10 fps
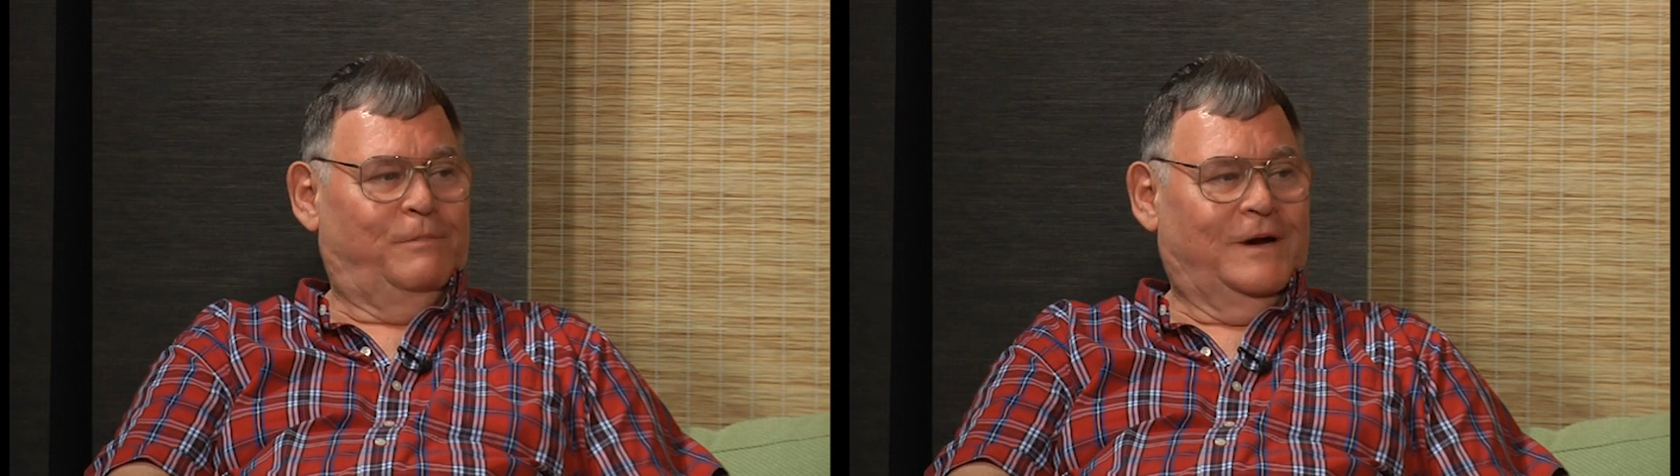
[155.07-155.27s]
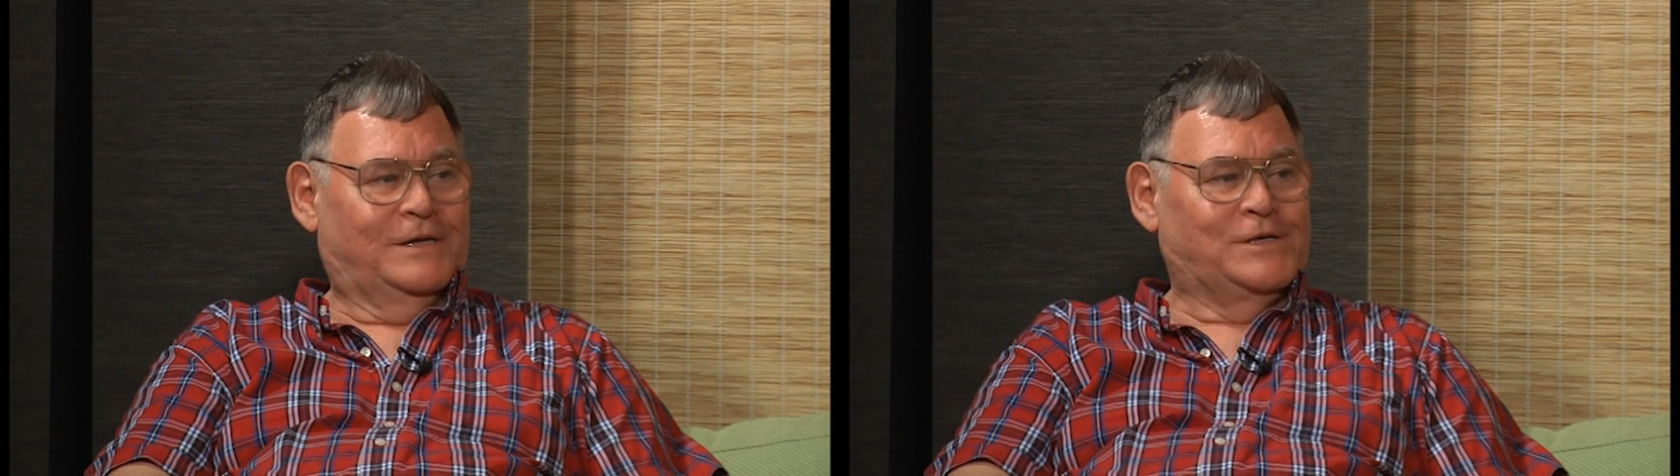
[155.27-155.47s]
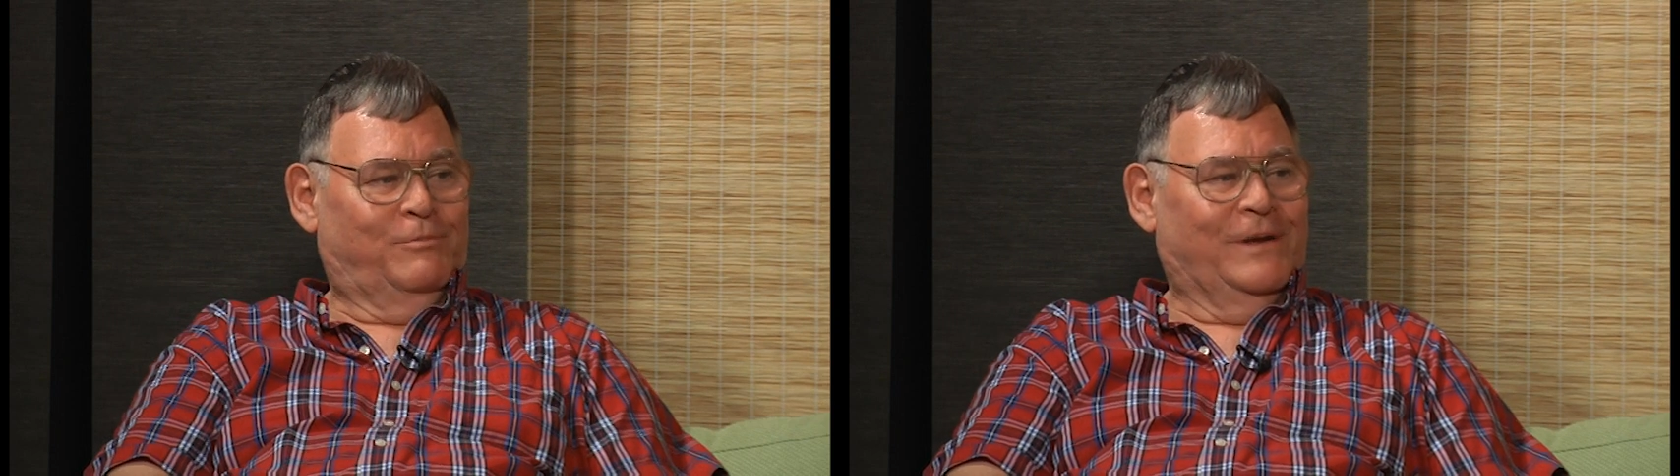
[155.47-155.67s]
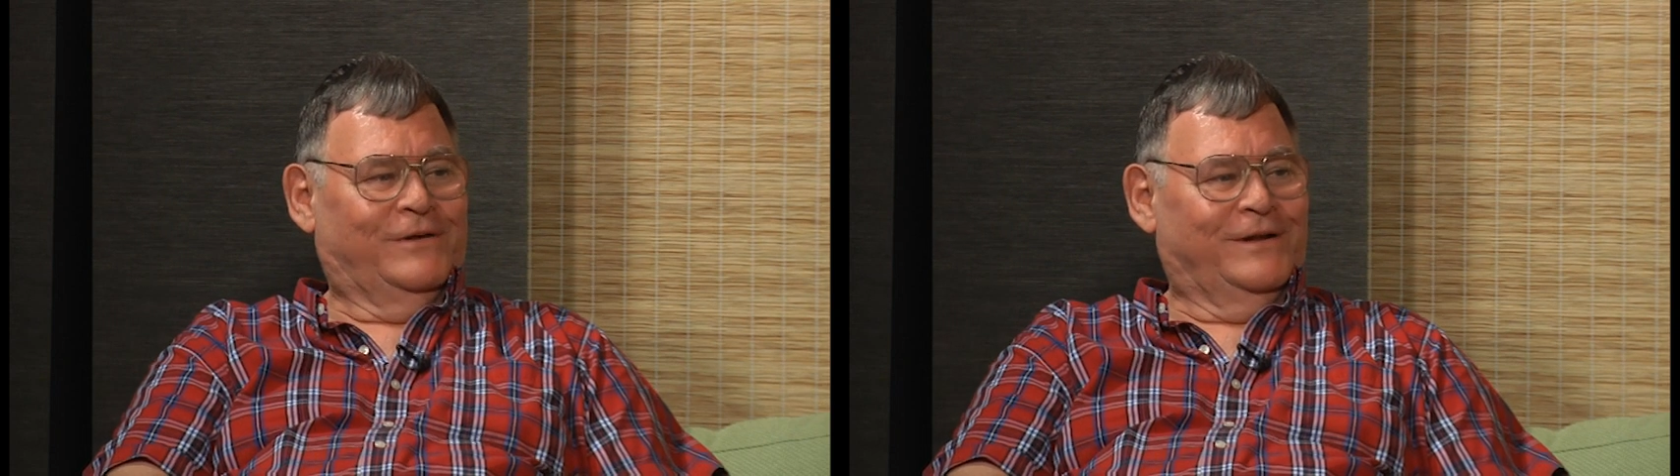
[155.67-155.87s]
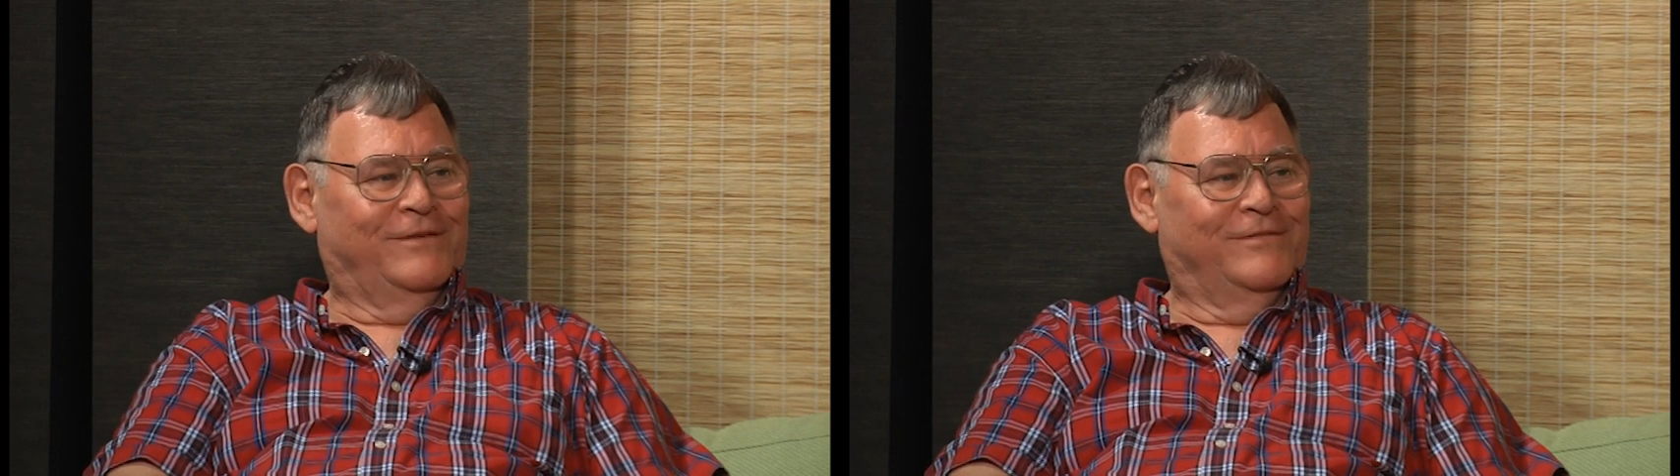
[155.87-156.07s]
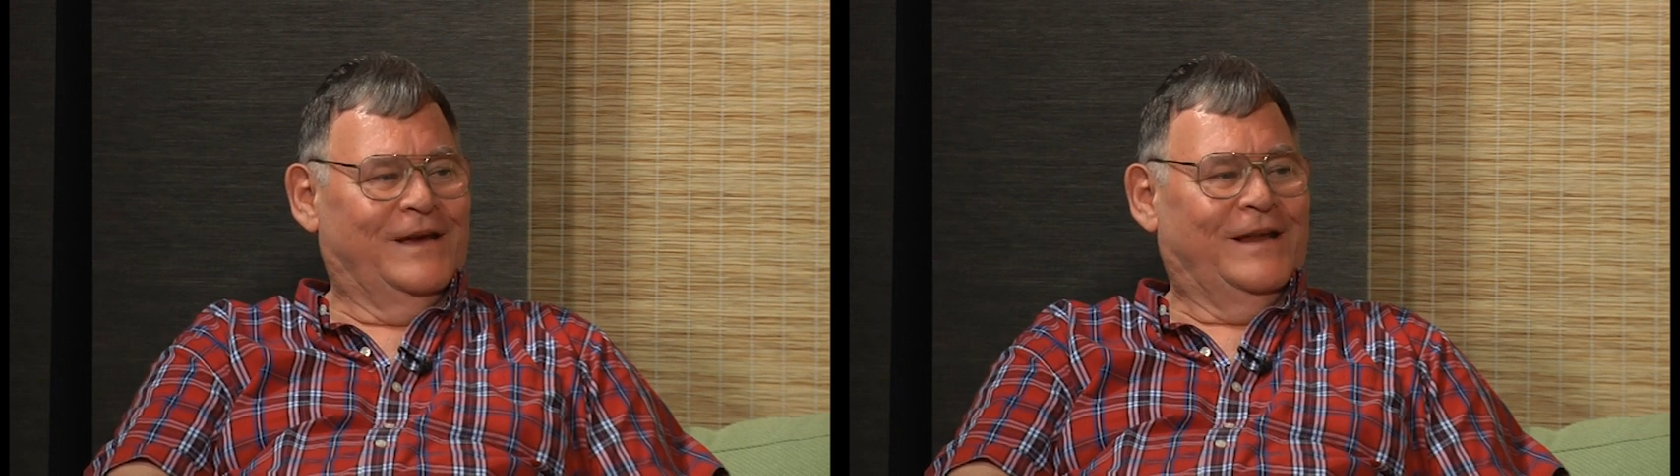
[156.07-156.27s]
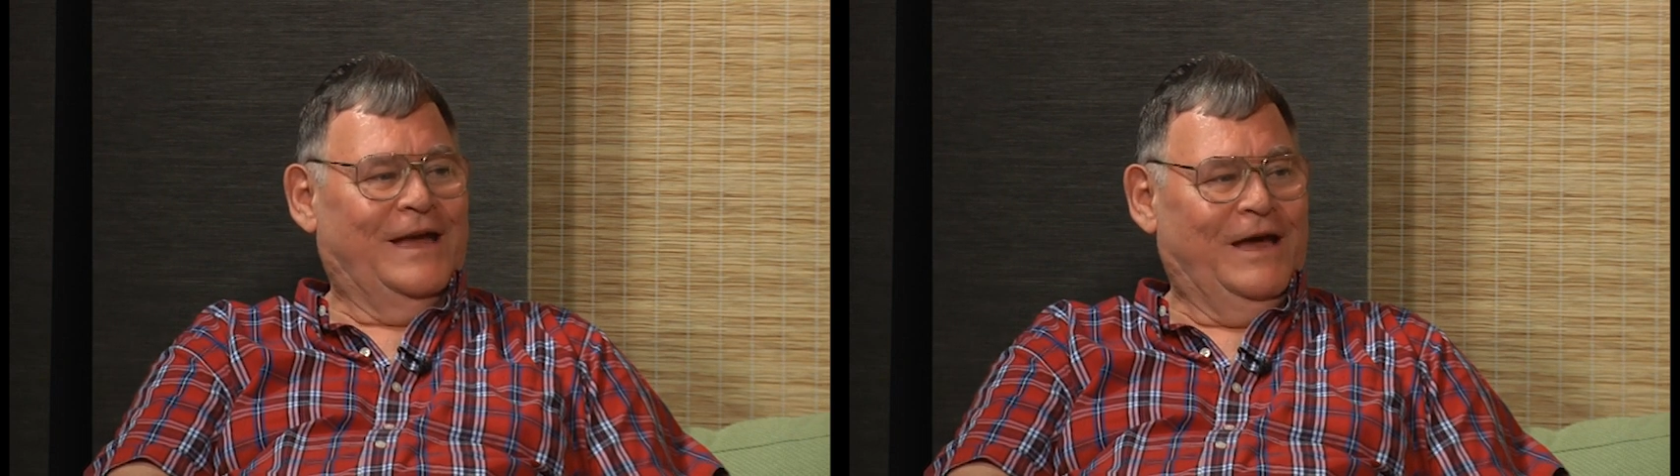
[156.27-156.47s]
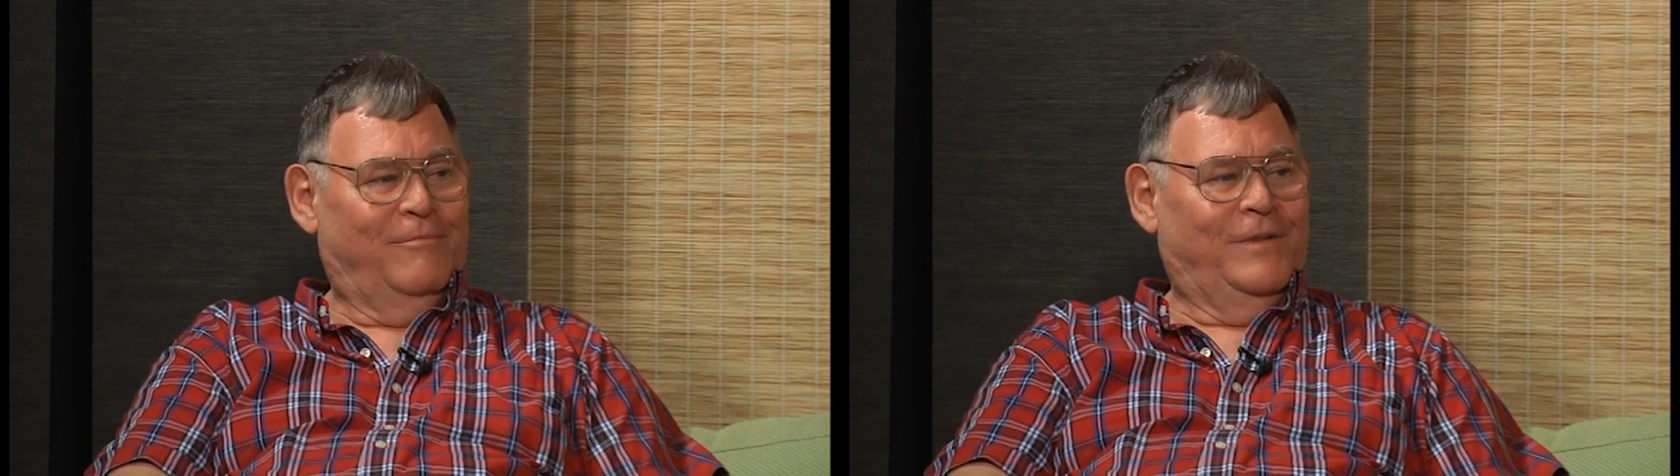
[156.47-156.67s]
possibility of that
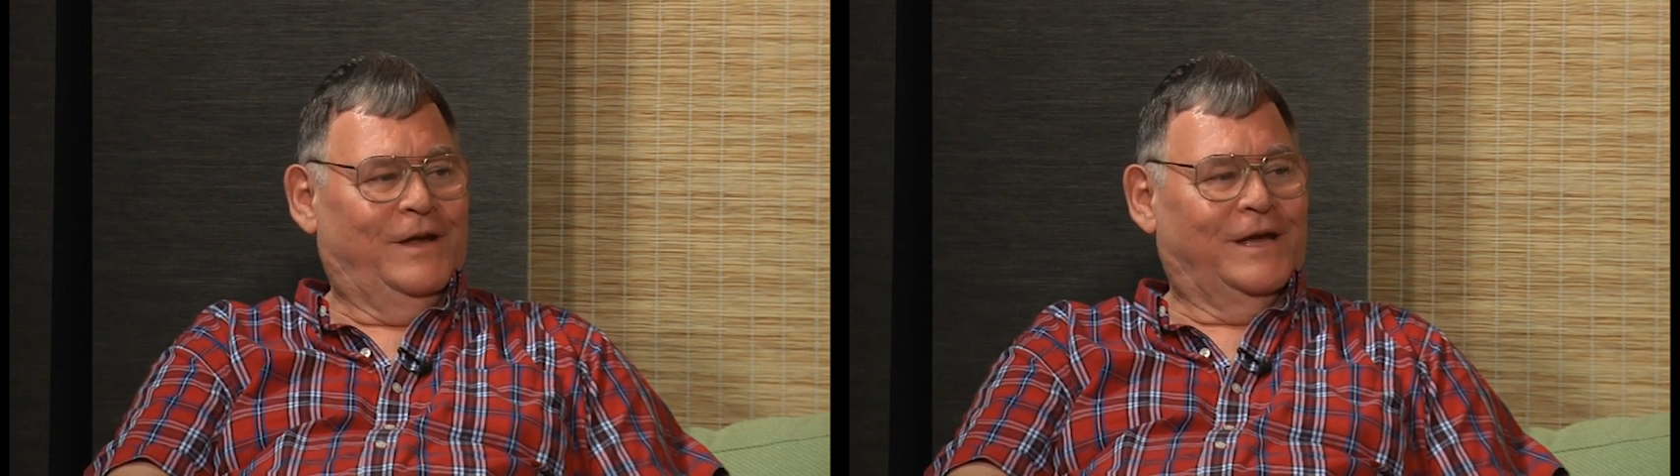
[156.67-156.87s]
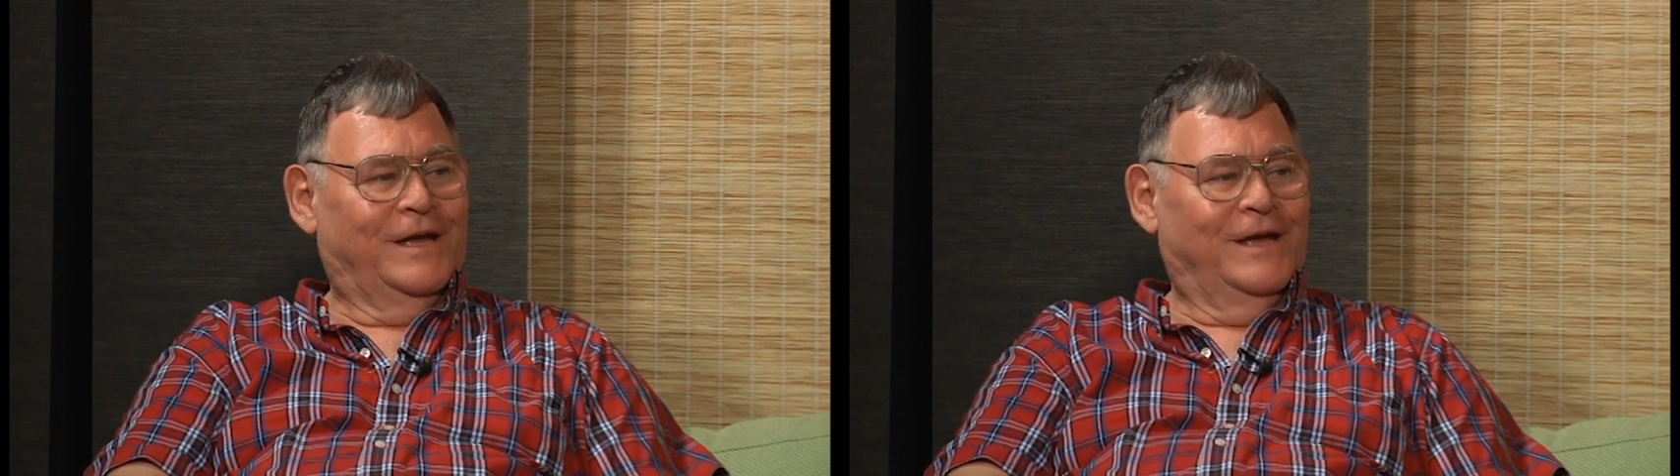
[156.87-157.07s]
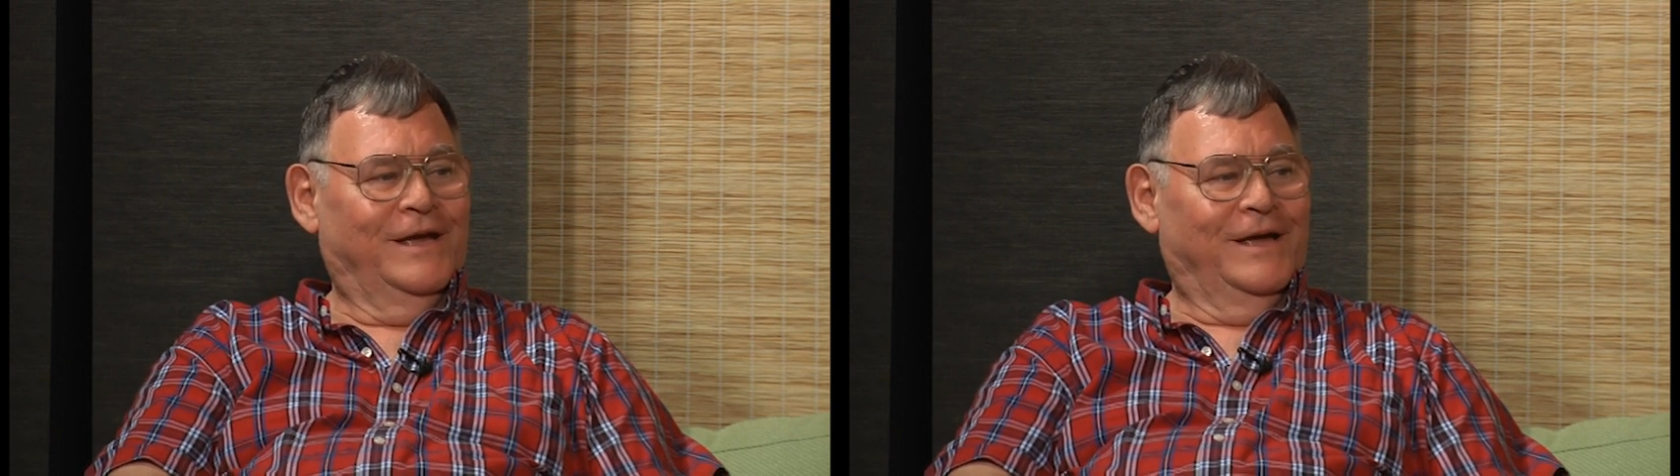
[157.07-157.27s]
happening.